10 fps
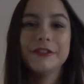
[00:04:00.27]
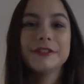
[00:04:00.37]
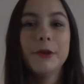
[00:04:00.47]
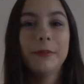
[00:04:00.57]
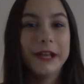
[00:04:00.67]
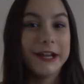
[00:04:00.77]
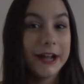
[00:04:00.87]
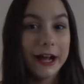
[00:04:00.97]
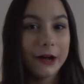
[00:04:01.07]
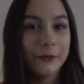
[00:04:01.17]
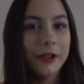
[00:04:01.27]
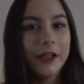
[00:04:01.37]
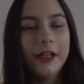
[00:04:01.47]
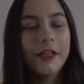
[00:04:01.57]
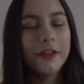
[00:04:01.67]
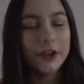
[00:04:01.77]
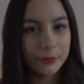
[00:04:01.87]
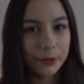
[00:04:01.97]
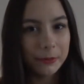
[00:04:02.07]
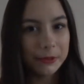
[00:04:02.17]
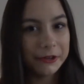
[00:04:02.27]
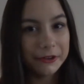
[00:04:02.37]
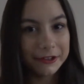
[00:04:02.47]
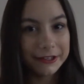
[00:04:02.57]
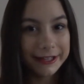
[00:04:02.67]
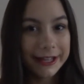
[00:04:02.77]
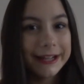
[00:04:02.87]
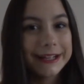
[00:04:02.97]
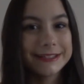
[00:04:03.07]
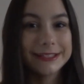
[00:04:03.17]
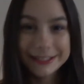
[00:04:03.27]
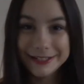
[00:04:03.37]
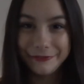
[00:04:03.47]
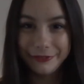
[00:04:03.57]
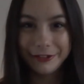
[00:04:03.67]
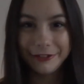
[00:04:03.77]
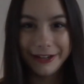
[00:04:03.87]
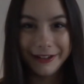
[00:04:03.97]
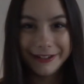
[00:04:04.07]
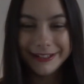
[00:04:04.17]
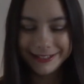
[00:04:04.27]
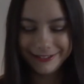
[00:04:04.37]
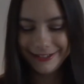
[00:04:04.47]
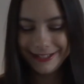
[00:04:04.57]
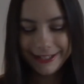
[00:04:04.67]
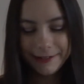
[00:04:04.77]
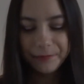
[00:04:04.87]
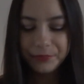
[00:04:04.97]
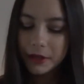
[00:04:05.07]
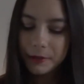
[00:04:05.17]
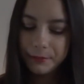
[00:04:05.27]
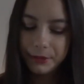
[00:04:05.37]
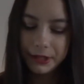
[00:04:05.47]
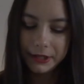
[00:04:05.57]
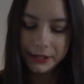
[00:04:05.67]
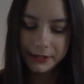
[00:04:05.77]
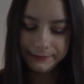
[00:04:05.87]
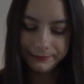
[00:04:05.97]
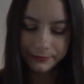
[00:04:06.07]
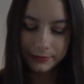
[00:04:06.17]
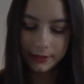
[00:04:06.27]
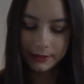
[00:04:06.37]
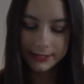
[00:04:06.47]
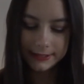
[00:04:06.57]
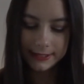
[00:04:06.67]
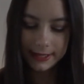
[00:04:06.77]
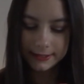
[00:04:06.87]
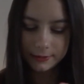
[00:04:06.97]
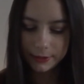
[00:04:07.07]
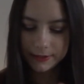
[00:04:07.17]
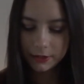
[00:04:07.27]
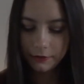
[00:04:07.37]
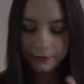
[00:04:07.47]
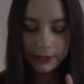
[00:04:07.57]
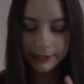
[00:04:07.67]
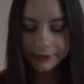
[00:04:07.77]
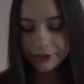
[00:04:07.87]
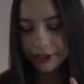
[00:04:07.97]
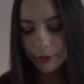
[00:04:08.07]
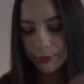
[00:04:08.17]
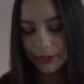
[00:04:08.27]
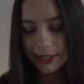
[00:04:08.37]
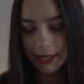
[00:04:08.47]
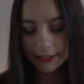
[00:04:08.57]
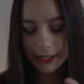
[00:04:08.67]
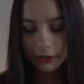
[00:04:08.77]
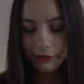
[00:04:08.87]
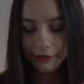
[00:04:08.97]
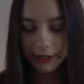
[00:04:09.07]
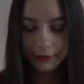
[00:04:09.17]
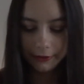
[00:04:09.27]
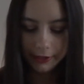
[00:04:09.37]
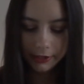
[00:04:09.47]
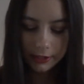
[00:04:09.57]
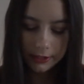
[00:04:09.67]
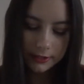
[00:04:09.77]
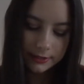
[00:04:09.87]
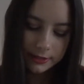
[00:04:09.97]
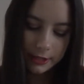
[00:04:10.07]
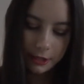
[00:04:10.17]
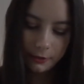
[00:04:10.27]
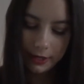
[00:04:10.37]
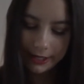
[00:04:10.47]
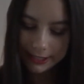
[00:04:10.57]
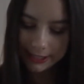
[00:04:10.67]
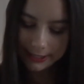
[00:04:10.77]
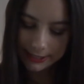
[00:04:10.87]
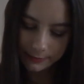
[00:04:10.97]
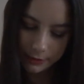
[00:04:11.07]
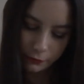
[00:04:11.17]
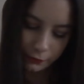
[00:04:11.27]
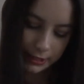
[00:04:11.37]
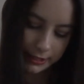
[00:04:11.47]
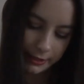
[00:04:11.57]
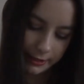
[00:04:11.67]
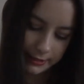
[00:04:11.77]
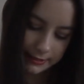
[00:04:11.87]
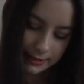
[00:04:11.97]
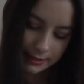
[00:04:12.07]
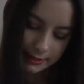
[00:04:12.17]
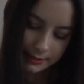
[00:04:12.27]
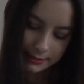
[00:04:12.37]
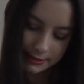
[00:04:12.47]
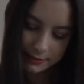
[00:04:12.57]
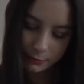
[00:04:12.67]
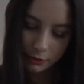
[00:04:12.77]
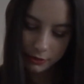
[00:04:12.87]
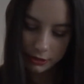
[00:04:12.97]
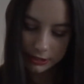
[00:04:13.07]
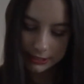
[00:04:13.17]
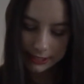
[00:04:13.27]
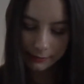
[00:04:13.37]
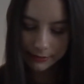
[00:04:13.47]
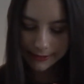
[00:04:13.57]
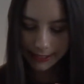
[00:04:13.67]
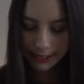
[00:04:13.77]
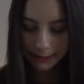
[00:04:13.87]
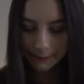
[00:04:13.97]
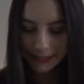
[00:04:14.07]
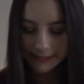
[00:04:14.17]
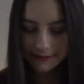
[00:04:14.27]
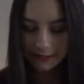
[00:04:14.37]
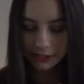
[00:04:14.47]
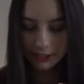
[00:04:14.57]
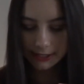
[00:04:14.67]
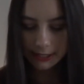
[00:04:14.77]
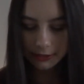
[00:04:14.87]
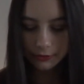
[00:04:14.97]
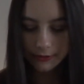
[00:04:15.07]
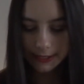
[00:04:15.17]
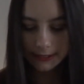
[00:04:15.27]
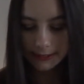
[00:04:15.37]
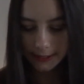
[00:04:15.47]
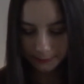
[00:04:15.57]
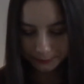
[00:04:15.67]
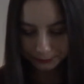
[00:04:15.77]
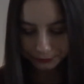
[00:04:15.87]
it's not playing now, then you're probably not going to get it, because I didn't figure out how you do it. But this says, with softening shea butter and aloe vera. So I actually think this smells really nice. So smooth on to damp skin and massage until it all sinks in.